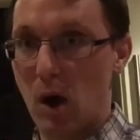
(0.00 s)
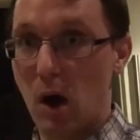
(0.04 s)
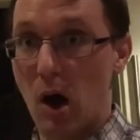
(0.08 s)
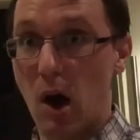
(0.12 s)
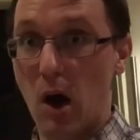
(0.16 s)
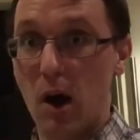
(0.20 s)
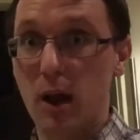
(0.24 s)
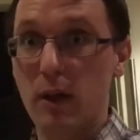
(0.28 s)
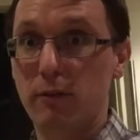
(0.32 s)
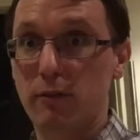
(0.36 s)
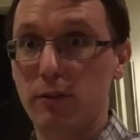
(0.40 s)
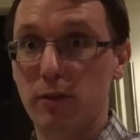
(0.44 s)

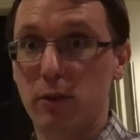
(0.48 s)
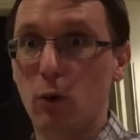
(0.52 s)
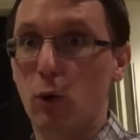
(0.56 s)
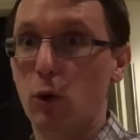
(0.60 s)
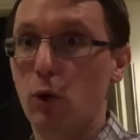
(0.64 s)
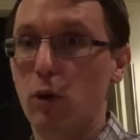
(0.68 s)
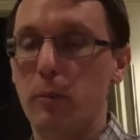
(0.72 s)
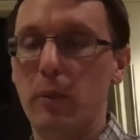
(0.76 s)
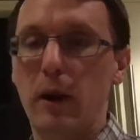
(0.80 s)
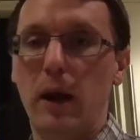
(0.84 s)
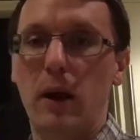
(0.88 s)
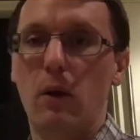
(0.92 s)
I've
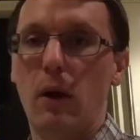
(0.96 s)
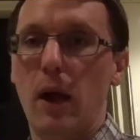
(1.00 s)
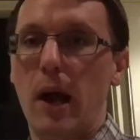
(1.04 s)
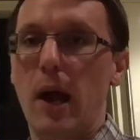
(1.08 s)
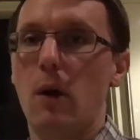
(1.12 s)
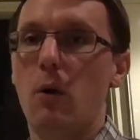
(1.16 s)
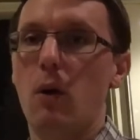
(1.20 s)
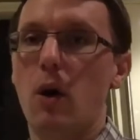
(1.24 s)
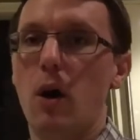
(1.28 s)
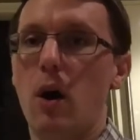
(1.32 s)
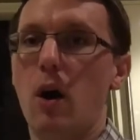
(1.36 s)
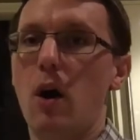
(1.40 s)
thought about
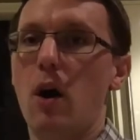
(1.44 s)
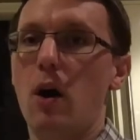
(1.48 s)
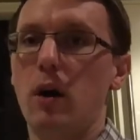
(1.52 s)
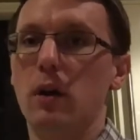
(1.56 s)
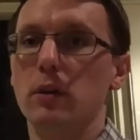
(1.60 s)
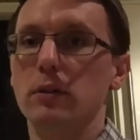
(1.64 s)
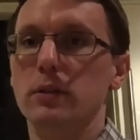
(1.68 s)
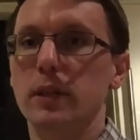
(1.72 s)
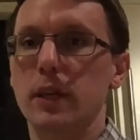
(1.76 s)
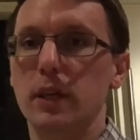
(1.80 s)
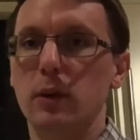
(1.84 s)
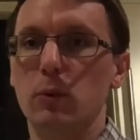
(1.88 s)
how
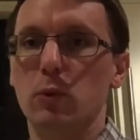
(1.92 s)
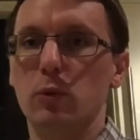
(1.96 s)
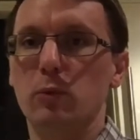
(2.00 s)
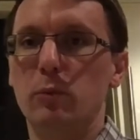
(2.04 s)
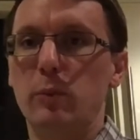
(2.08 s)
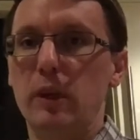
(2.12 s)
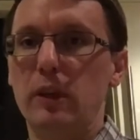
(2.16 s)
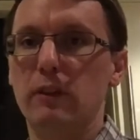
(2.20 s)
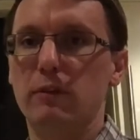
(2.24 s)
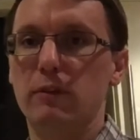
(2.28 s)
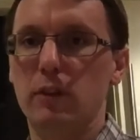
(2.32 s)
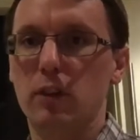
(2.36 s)
hard it would
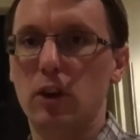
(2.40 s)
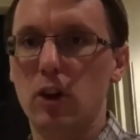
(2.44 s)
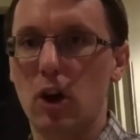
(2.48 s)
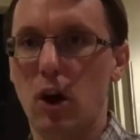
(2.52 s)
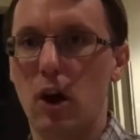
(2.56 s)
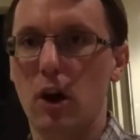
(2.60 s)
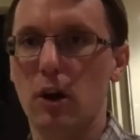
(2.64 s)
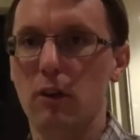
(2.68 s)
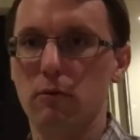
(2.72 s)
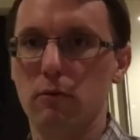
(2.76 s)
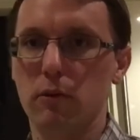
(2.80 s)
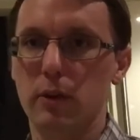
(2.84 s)
be for
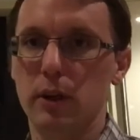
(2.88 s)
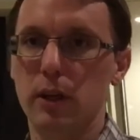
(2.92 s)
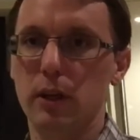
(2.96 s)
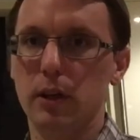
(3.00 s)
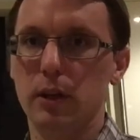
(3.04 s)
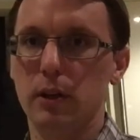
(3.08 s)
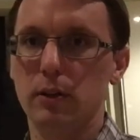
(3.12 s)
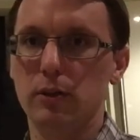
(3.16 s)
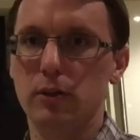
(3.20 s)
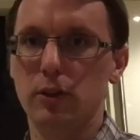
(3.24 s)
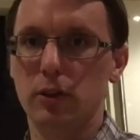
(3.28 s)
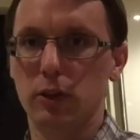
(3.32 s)
Kyrie
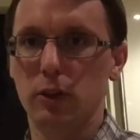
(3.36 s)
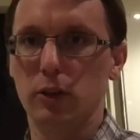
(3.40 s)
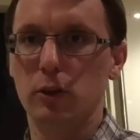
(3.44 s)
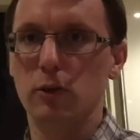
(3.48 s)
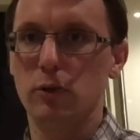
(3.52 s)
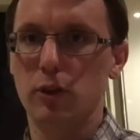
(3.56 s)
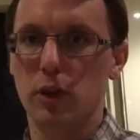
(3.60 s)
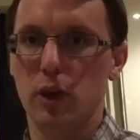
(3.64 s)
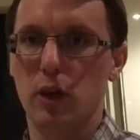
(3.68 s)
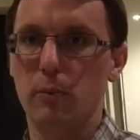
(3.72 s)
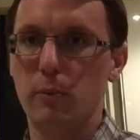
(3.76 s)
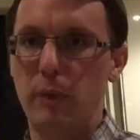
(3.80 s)
to
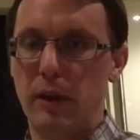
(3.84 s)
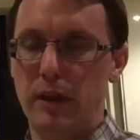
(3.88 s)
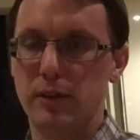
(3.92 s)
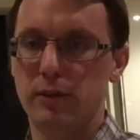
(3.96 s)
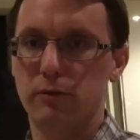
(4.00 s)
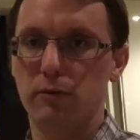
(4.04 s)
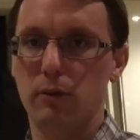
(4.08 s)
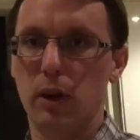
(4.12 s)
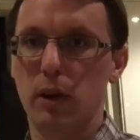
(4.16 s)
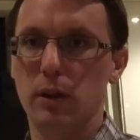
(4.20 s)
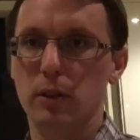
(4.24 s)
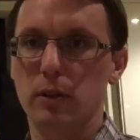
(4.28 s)
lose her best
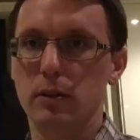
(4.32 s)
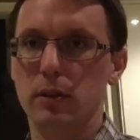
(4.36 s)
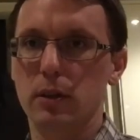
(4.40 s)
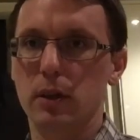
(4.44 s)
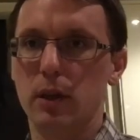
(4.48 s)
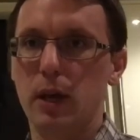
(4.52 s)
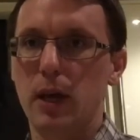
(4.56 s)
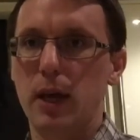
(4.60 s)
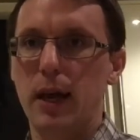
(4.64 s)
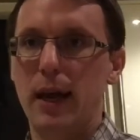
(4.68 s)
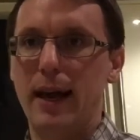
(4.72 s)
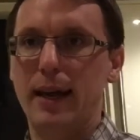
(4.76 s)
friend,
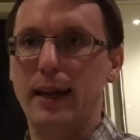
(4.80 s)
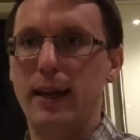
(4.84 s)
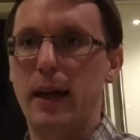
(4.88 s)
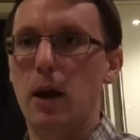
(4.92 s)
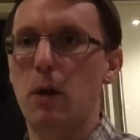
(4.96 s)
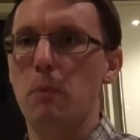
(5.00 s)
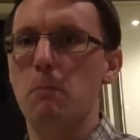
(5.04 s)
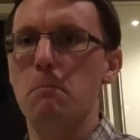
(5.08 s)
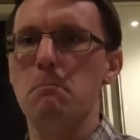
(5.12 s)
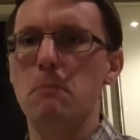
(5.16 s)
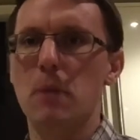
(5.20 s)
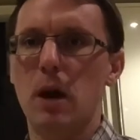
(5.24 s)
and
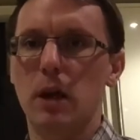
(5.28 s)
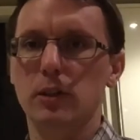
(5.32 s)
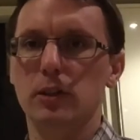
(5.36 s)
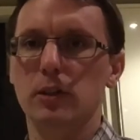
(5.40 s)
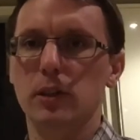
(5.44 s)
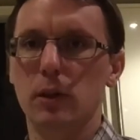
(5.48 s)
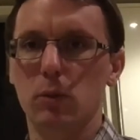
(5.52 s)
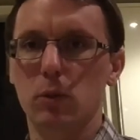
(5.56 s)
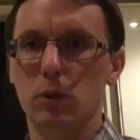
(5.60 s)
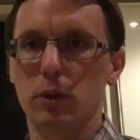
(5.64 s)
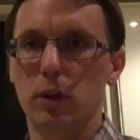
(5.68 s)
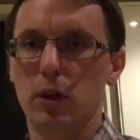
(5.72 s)
how much
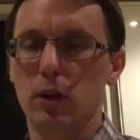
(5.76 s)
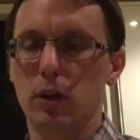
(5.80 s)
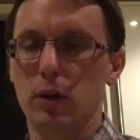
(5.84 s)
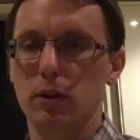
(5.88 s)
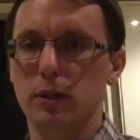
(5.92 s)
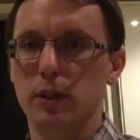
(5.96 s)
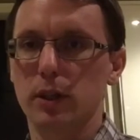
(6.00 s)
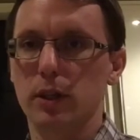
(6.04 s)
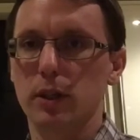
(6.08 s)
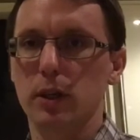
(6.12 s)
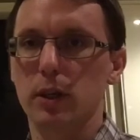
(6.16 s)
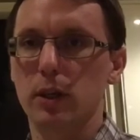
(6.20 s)
that would
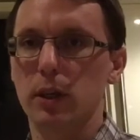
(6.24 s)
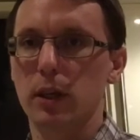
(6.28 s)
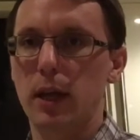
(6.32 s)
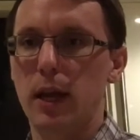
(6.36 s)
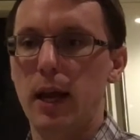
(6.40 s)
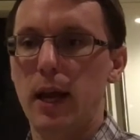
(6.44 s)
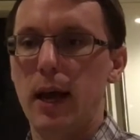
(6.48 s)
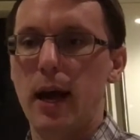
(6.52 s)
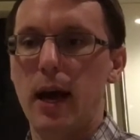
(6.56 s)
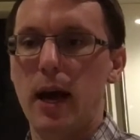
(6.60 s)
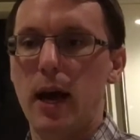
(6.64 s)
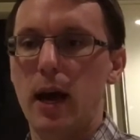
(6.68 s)
hurt her.
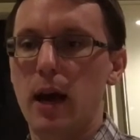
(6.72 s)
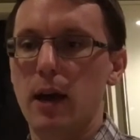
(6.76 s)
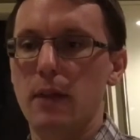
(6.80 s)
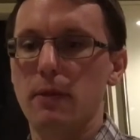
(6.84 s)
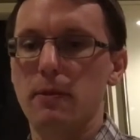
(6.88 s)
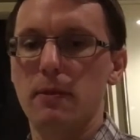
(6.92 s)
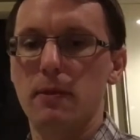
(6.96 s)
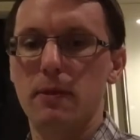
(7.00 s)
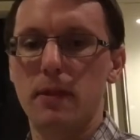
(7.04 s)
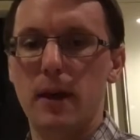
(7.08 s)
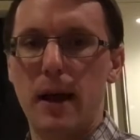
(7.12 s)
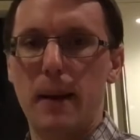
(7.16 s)

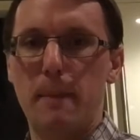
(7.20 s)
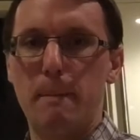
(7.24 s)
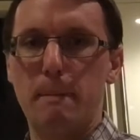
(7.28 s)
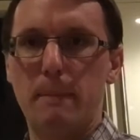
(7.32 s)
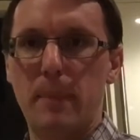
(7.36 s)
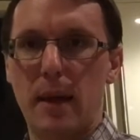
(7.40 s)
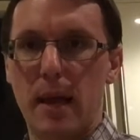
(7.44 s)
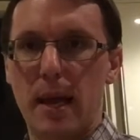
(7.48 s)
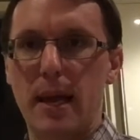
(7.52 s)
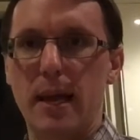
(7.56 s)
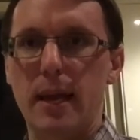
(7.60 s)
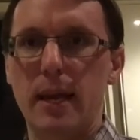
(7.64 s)
And
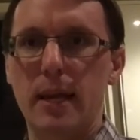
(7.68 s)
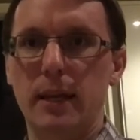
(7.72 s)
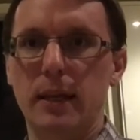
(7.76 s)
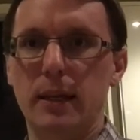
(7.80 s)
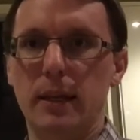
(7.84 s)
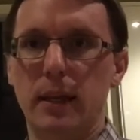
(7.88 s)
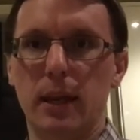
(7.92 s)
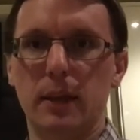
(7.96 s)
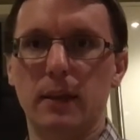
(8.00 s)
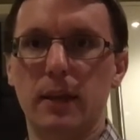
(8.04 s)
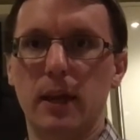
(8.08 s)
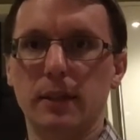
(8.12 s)
that
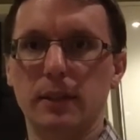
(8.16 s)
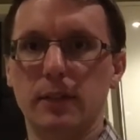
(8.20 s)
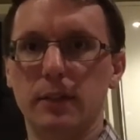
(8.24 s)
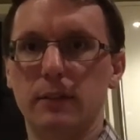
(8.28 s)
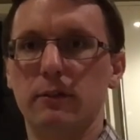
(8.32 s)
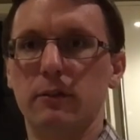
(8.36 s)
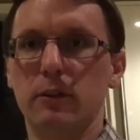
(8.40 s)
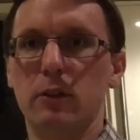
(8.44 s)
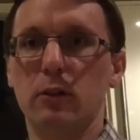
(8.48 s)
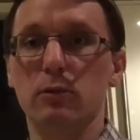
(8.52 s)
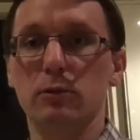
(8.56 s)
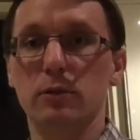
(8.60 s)
pain and that
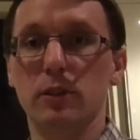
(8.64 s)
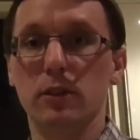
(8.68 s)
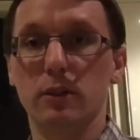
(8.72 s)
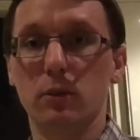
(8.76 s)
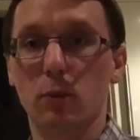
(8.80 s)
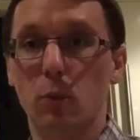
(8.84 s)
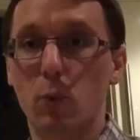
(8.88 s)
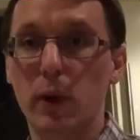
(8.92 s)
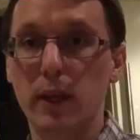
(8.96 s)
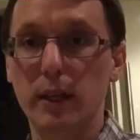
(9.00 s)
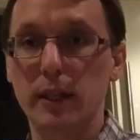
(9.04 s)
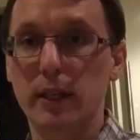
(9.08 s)
difficulty
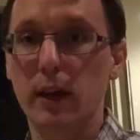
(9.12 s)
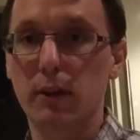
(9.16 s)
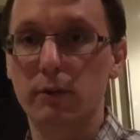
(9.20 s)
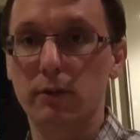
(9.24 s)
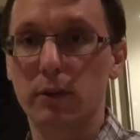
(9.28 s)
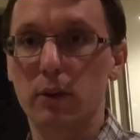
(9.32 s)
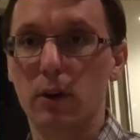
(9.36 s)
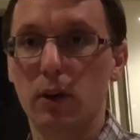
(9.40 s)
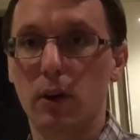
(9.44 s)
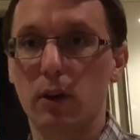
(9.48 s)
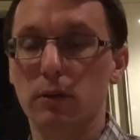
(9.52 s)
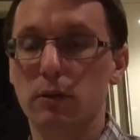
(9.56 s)
that we'd have
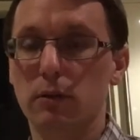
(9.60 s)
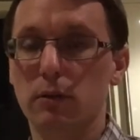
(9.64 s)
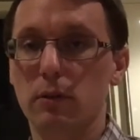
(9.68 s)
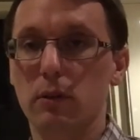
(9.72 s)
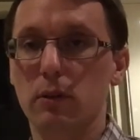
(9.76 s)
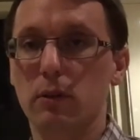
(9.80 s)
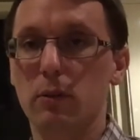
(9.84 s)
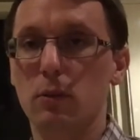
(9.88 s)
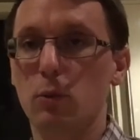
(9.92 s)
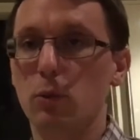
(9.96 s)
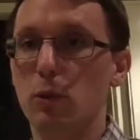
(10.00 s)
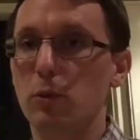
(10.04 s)
to go
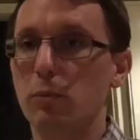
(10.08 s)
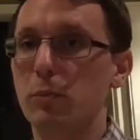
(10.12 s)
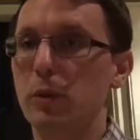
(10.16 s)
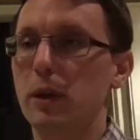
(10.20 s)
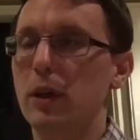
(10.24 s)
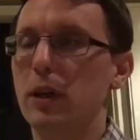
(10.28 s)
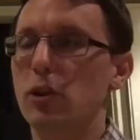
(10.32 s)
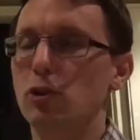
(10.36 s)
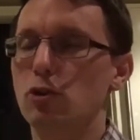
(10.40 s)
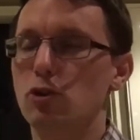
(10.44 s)
through would be a